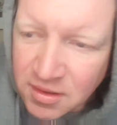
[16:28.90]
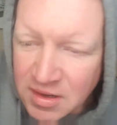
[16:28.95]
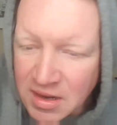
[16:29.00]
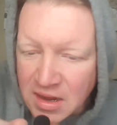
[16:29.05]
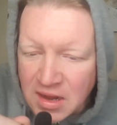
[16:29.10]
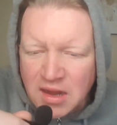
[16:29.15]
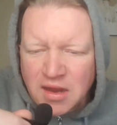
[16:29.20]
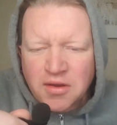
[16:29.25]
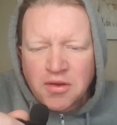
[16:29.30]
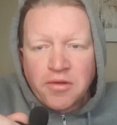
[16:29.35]
Now
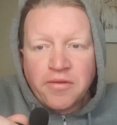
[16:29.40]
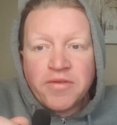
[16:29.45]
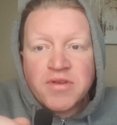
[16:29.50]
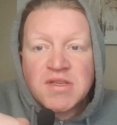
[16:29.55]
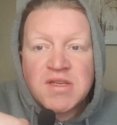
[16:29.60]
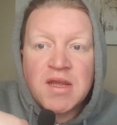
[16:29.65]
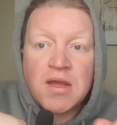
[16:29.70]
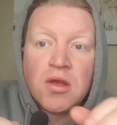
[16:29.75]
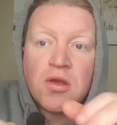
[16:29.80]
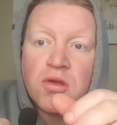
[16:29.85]
I'd
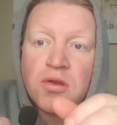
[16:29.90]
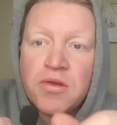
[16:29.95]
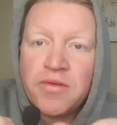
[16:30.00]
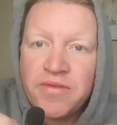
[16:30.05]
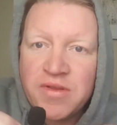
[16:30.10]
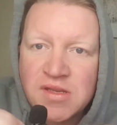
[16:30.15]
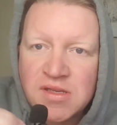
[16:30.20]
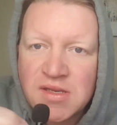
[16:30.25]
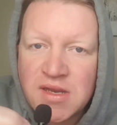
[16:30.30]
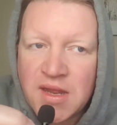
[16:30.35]
obviously heard
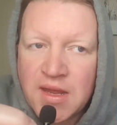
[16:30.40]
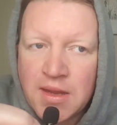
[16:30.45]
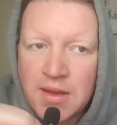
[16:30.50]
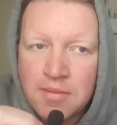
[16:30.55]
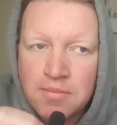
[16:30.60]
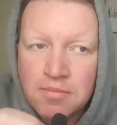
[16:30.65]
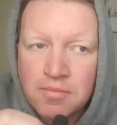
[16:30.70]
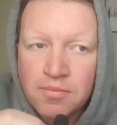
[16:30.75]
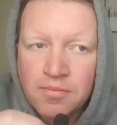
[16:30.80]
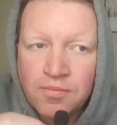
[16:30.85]
of his
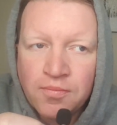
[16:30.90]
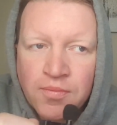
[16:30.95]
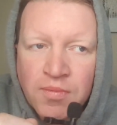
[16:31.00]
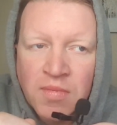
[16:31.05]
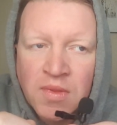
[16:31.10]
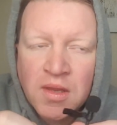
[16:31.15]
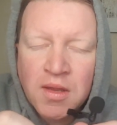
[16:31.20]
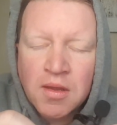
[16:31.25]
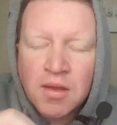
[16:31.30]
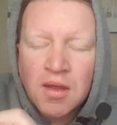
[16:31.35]
name.
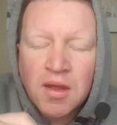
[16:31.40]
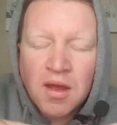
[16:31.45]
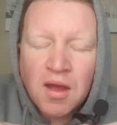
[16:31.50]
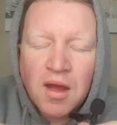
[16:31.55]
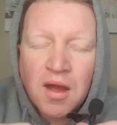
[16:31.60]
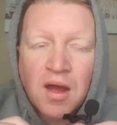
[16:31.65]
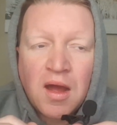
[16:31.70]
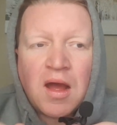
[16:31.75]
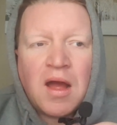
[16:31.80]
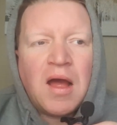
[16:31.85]

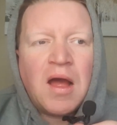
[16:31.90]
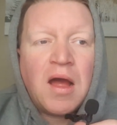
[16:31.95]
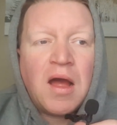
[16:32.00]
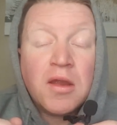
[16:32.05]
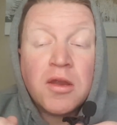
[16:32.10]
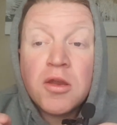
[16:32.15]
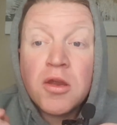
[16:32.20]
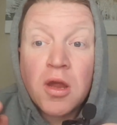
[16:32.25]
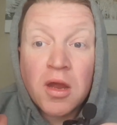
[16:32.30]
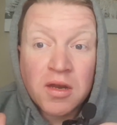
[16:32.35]

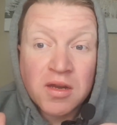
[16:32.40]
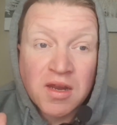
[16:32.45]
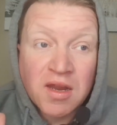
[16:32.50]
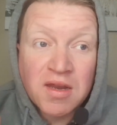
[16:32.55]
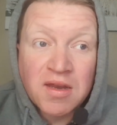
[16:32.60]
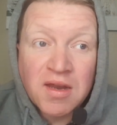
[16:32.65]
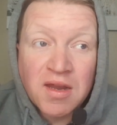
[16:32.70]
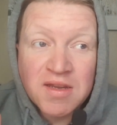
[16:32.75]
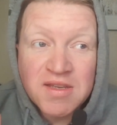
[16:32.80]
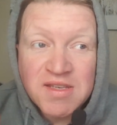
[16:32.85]
I
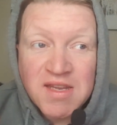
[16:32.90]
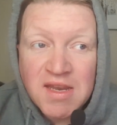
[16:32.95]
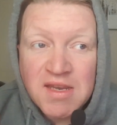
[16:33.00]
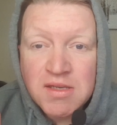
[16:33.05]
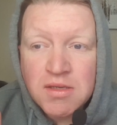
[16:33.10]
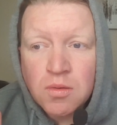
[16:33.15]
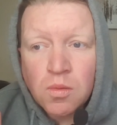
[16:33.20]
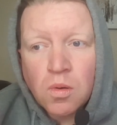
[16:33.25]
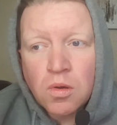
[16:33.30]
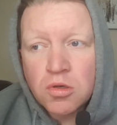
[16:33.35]

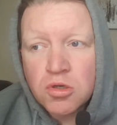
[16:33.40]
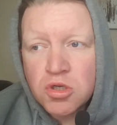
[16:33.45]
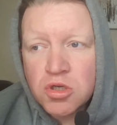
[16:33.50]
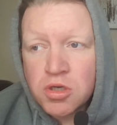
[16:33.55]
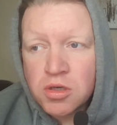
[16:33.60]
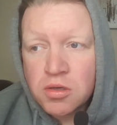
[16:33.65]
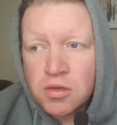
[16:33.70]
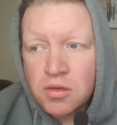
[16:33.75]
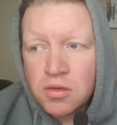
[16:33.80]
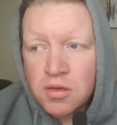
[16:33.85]
tend to
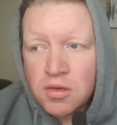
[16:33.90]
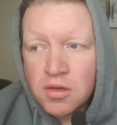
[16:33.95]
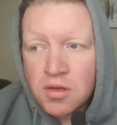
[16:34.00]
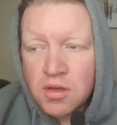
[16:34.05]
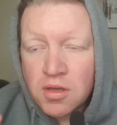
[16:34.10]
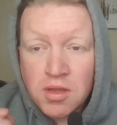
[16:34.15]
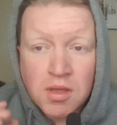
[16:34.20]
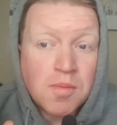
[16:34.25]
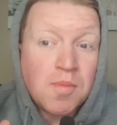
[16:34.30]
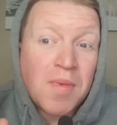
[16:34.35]
watch
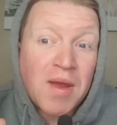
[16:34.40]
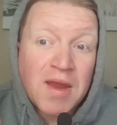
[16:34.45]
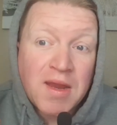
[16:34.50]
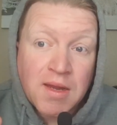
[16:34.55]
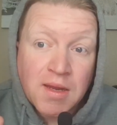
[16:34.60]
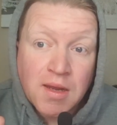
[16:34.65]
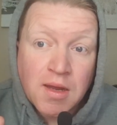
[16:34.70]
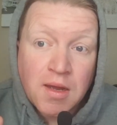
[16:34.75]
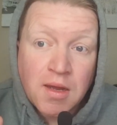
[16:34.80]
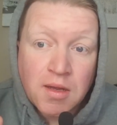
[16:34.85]
the
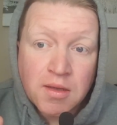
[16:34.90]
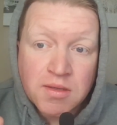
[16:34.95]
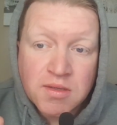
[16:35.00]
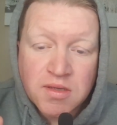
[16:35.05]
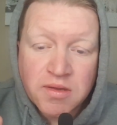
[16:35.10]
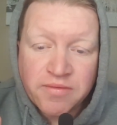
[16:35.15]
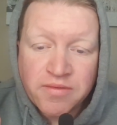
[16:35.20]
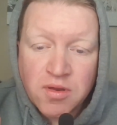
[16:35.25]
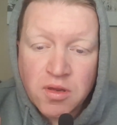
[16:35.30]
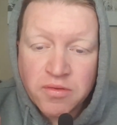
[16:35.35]
main
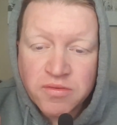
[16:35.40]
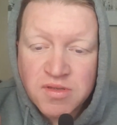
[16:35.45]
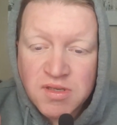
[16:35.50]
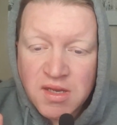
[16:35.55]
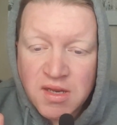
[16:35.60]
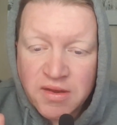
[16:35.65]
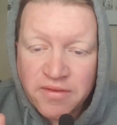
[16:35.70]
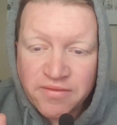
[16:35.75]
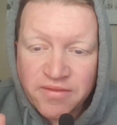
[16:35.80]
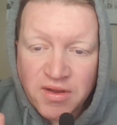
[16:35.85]
cards of
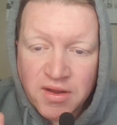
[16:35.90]
UFC